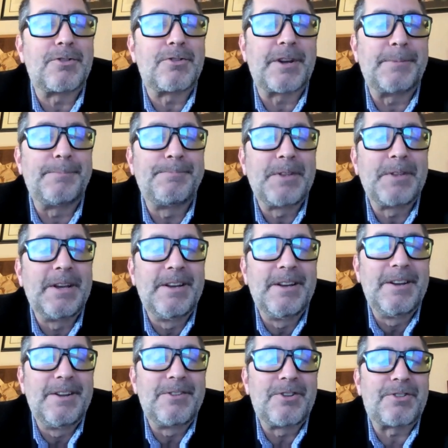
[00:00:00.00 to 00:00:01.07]
So
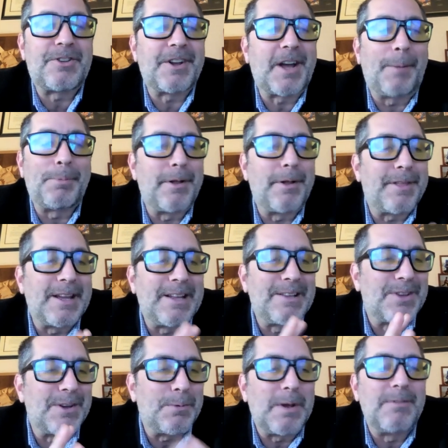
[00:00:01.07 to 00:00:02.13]
just a couple of things
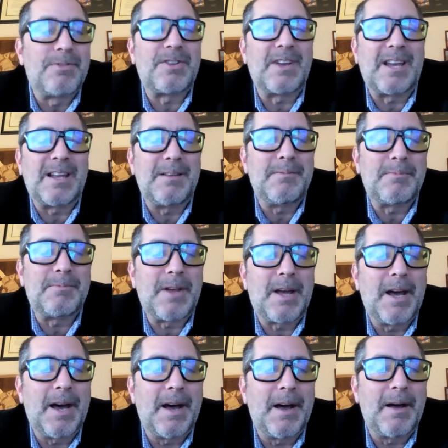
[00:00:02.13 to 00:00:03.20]
that we've seen
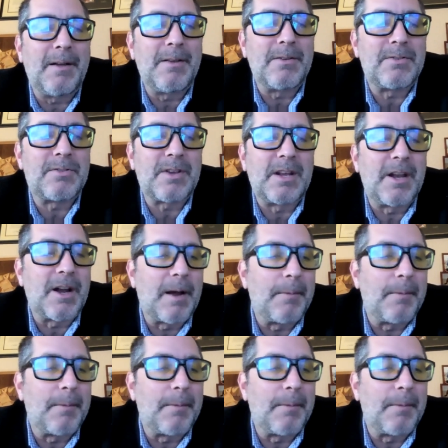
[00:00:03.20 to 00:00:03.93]
here.